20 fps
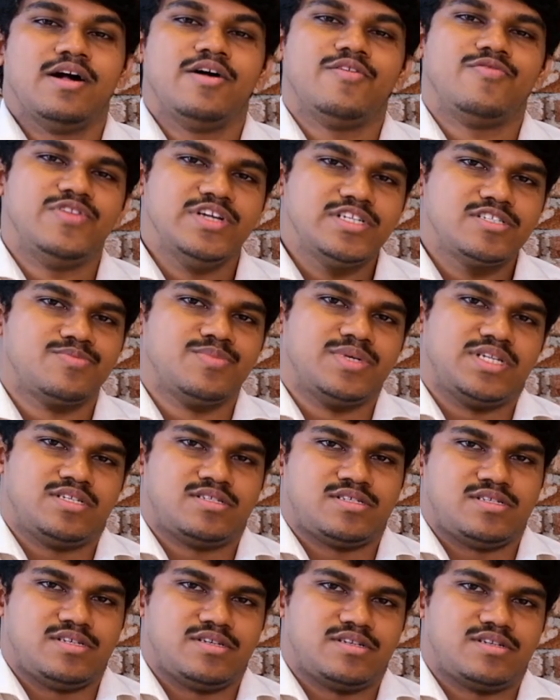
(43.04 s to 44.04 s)
This
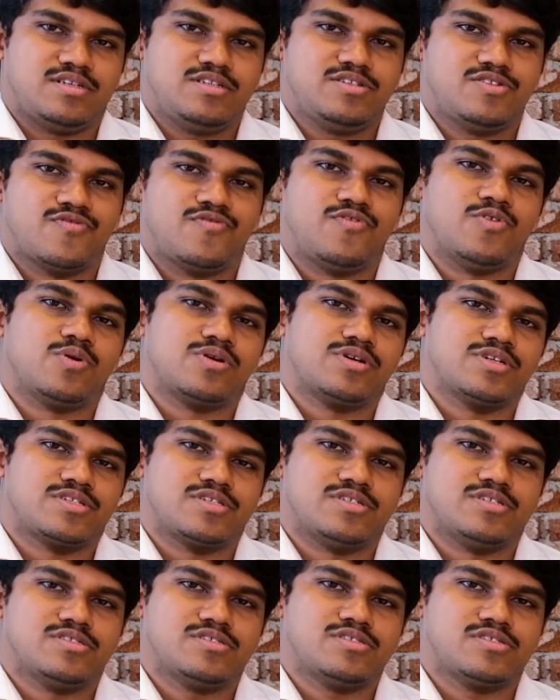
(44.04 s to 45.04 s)
mini-series
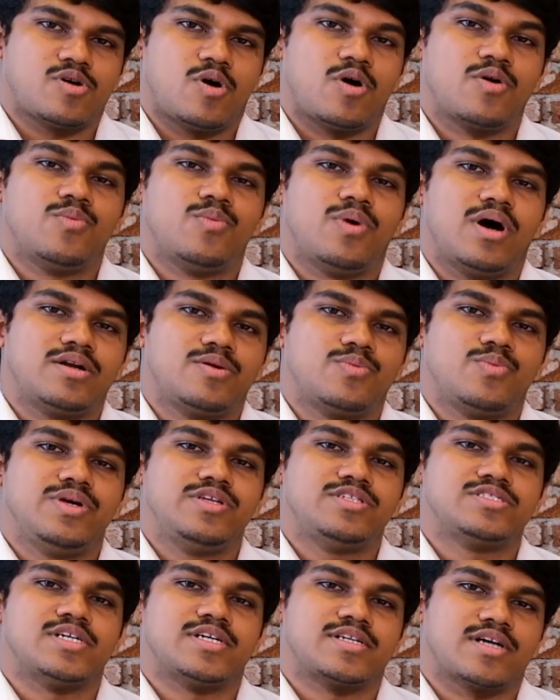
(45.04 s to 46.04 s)
focuses on what we
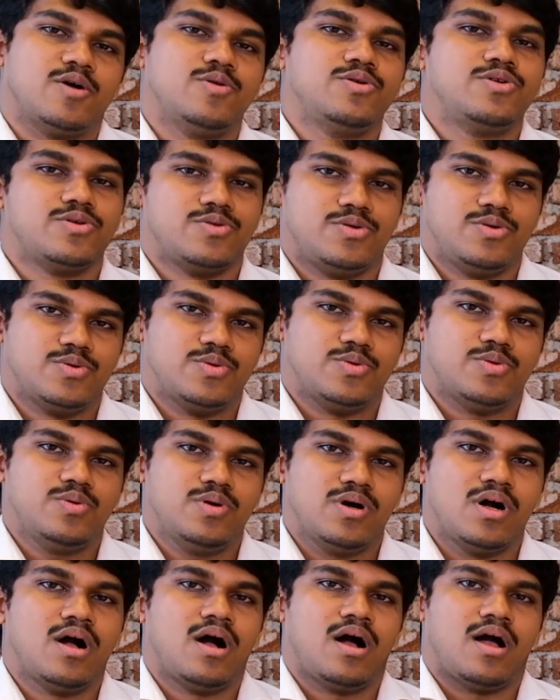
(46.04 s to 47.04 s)
set out to do
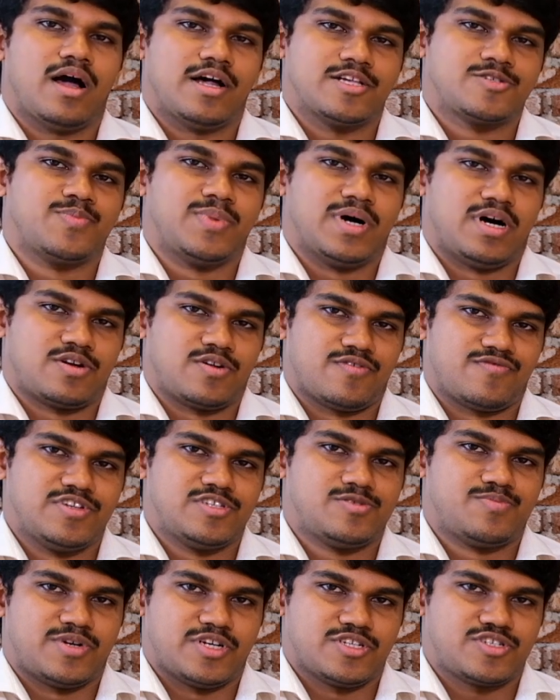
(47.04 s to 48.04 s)
as part of this
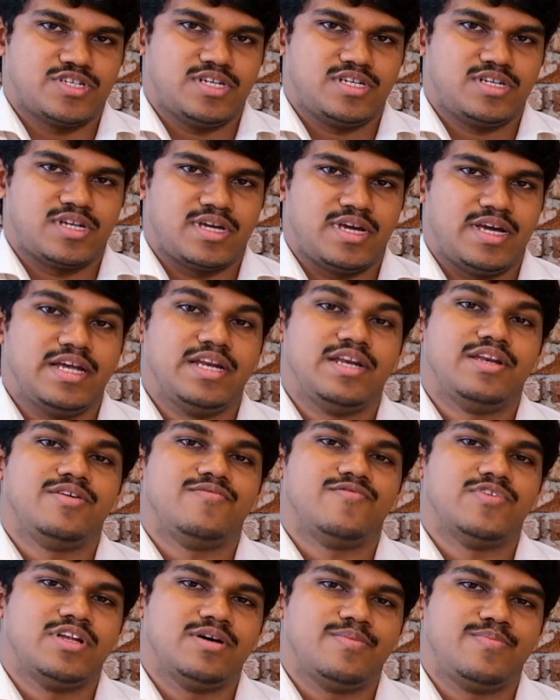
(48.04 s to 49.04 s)
project in
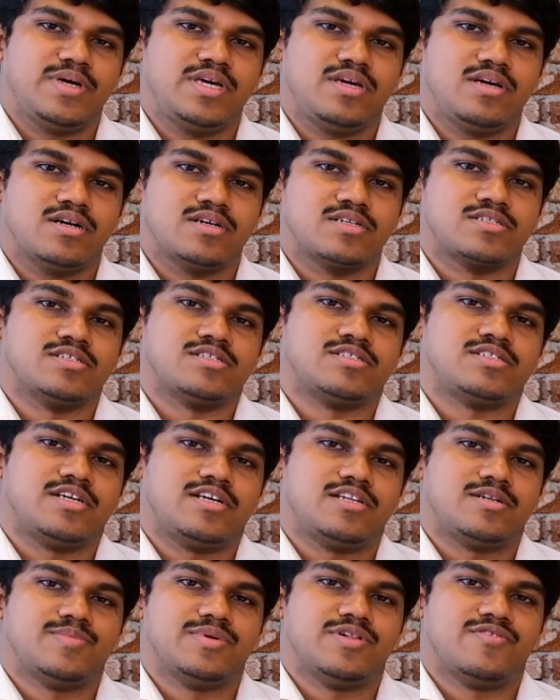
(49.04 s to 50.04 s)
developing a
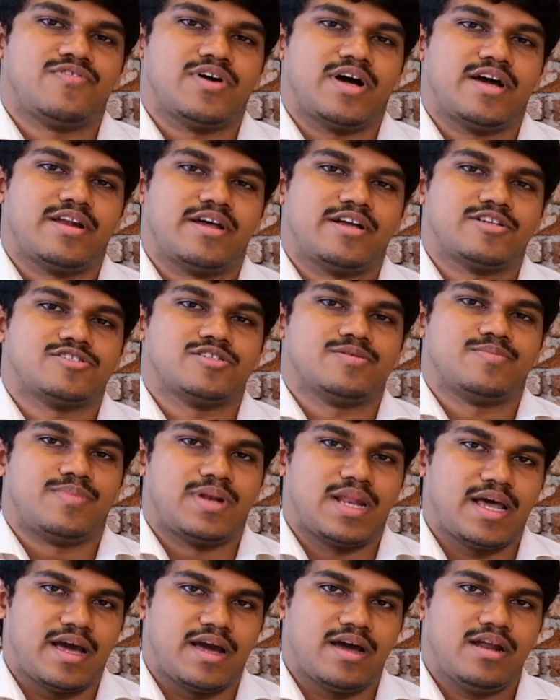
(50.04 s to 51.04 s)
sustainable financial
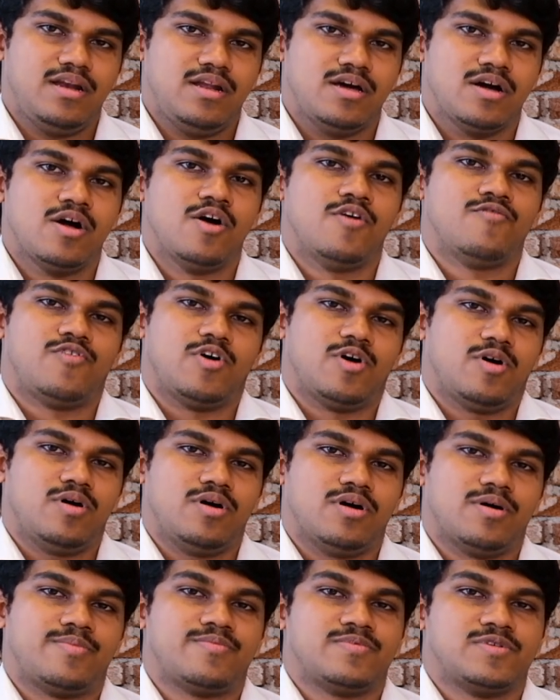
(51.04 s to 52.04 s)
plan for
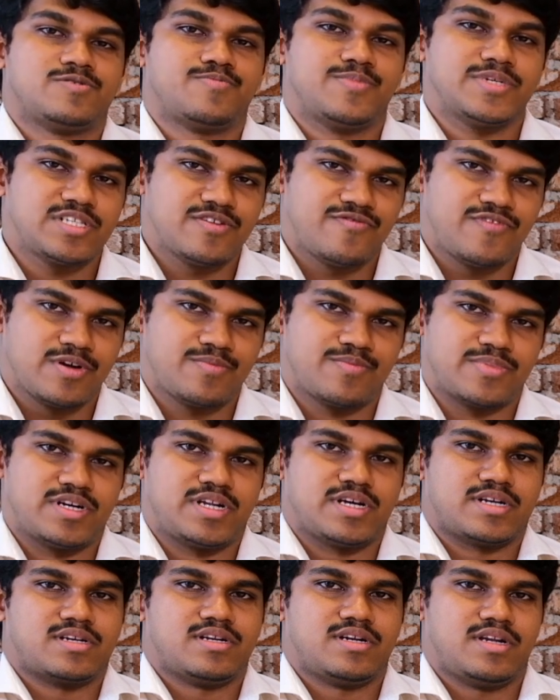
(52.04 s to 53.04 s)
a specific
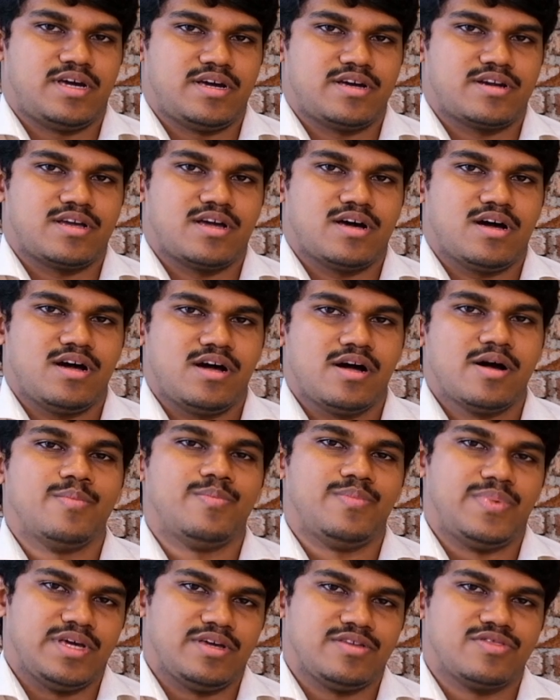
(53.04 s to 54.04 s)
protected area,
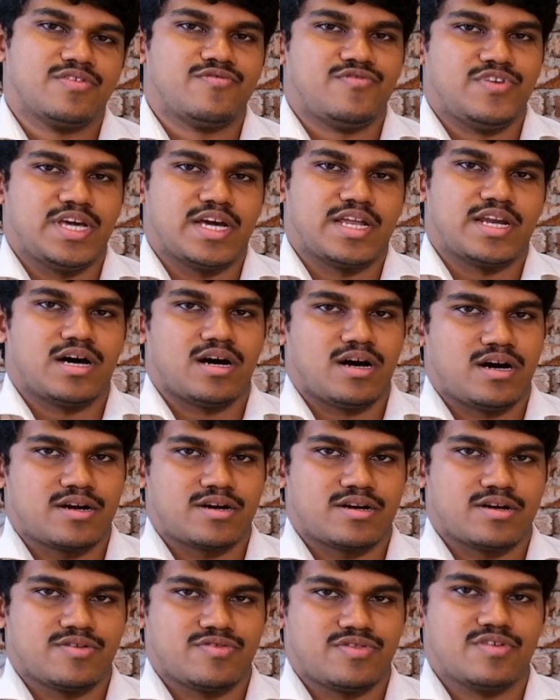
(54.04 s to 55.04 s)
being the VNR,
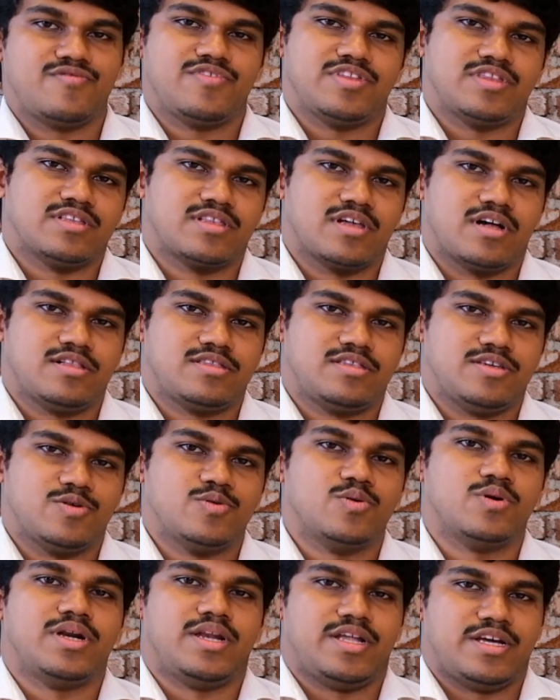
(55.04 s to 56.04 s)
the Vidataltiu
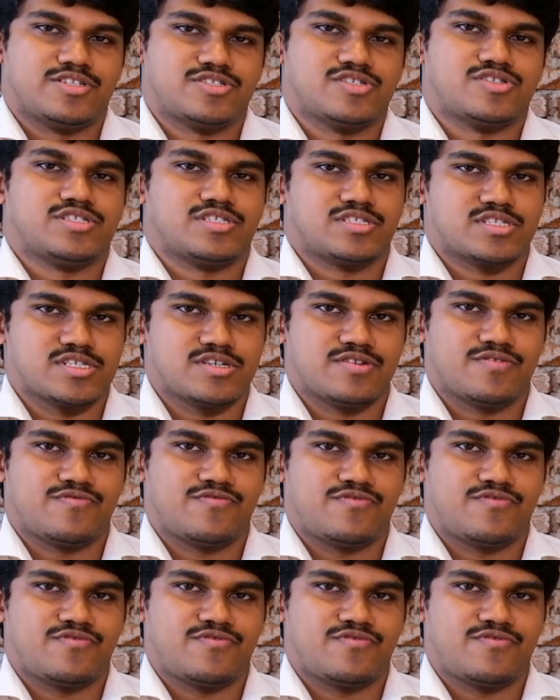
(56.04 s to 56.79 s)
Nature Reserve.